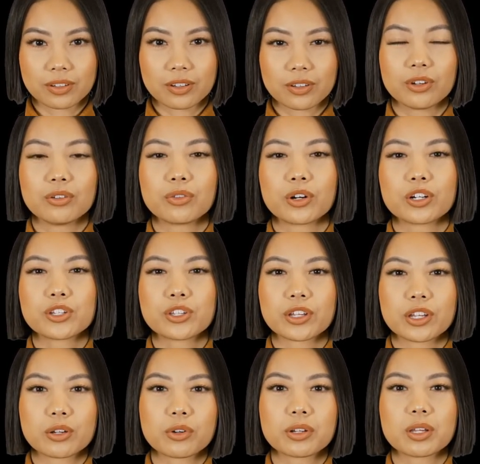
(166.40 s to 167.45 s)

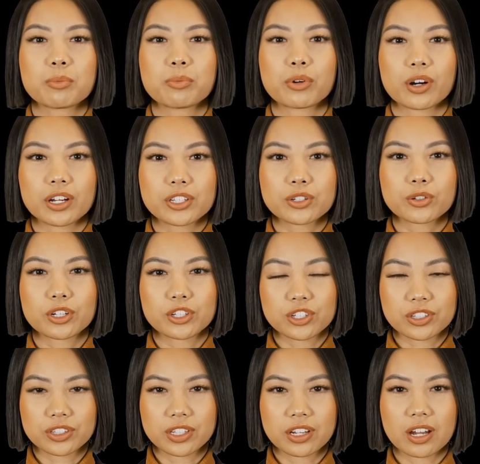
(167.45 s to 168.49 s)
Conversely, when the price
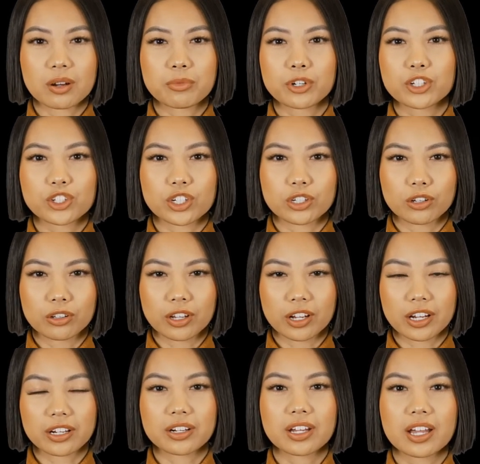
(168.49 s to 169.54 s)
reaches the upper channel
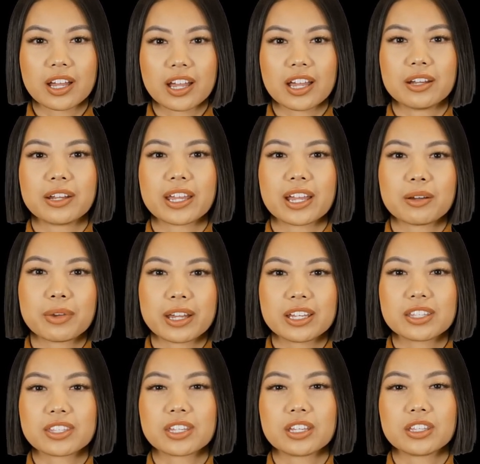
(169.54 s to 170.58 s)
line and the
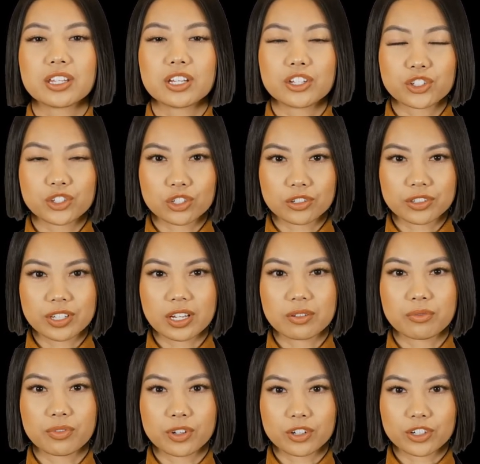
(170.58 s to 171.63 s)
MACD shows a
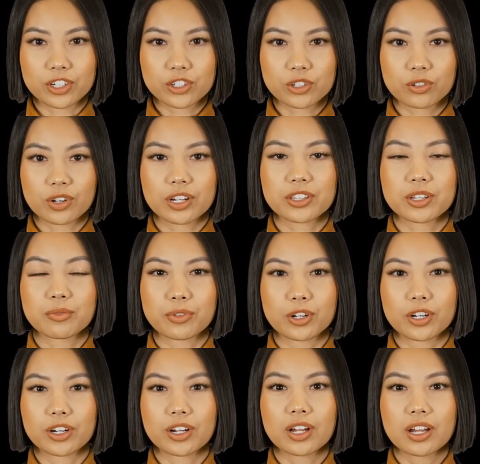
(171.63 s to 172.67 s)
bearish
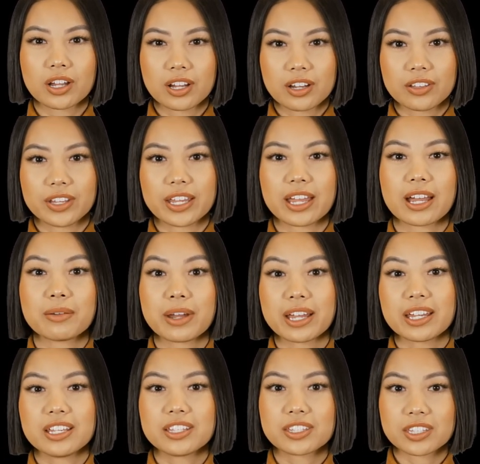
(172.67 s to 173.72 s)
crossover, the
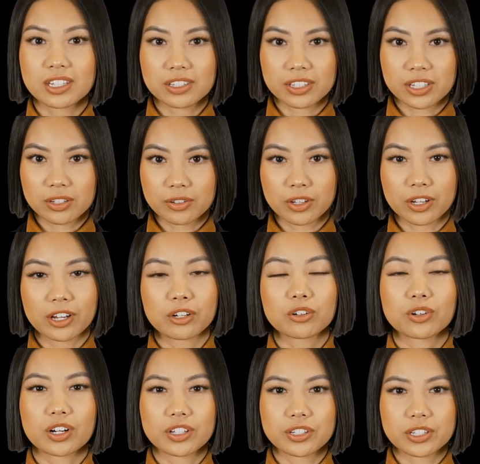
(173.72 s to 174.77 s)
MACD line
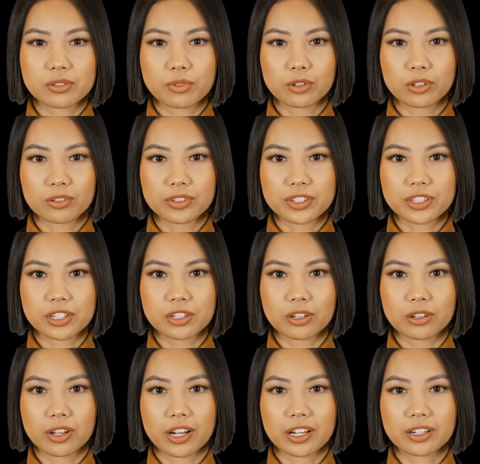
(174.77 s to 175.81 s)
crosses below the
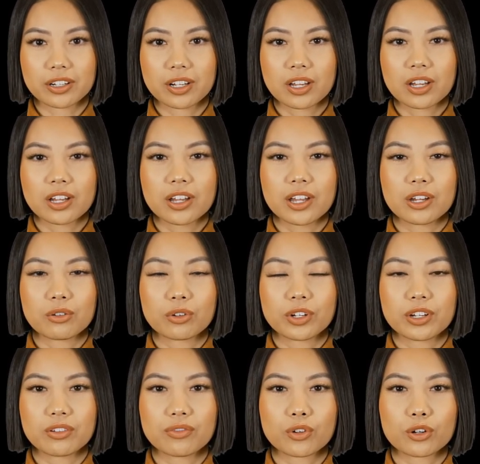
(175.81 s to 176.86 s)
signal line. It
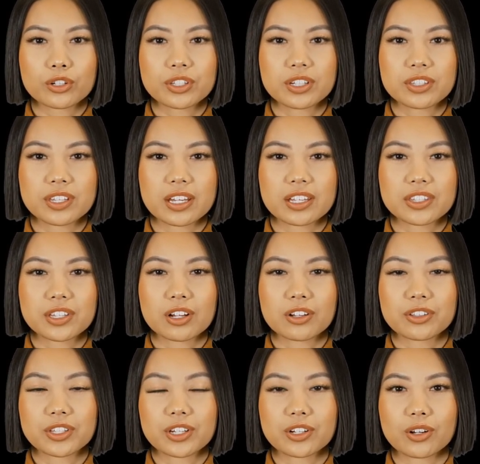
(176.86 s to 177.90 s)
reinforces a sell
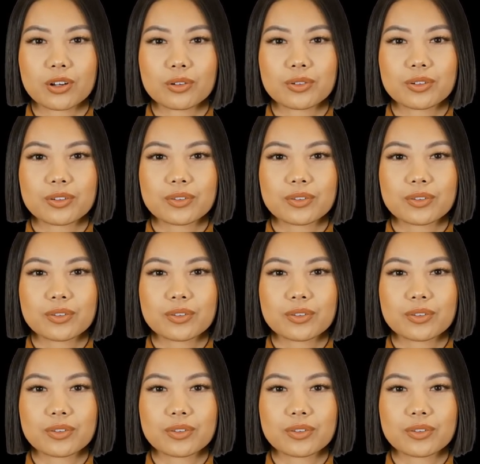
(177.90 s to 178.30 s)
signal.